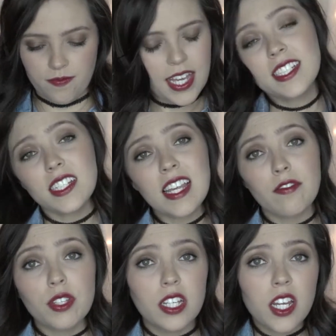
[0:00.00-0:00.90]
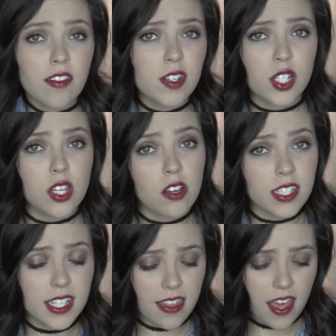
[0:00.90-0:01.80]
It does have really good coverage though, I'll
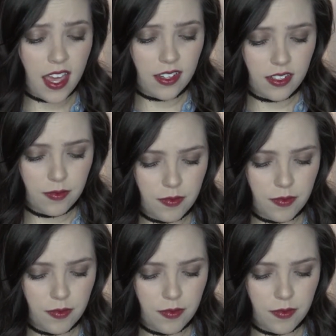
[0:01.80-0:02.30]
say that.